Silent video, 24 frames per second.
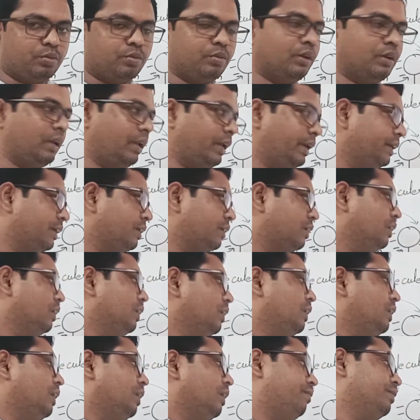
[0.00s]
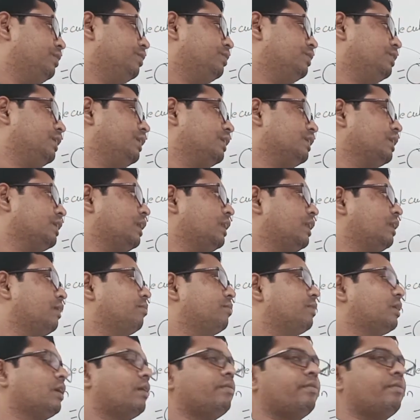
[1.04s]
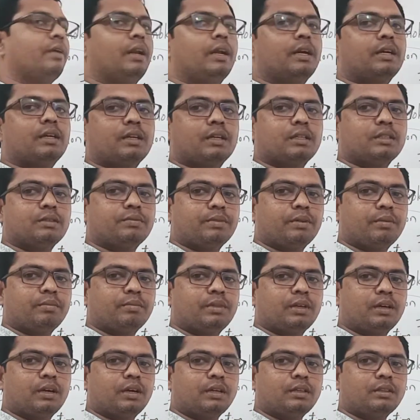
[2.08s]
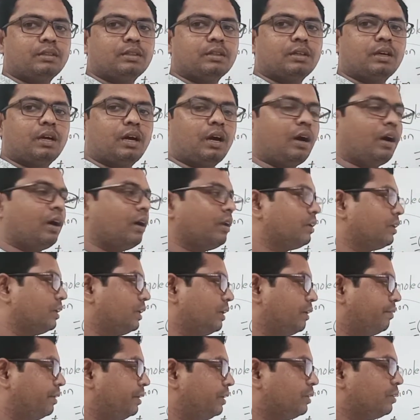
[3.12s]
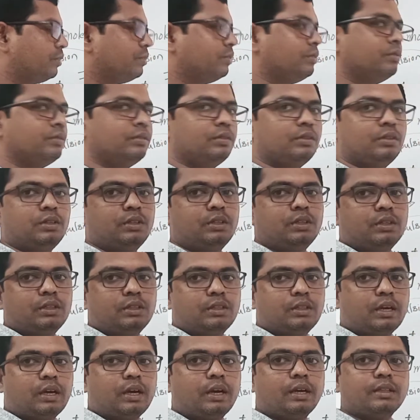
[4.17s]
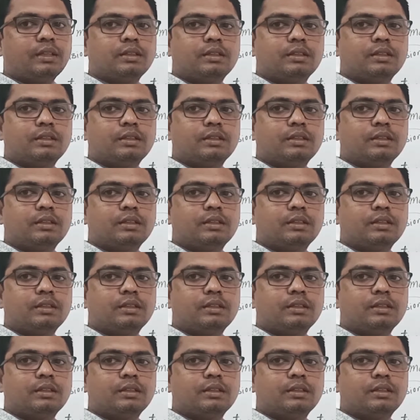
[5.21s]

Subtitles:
Like if you take a number of electrons from the earth are given to the earth,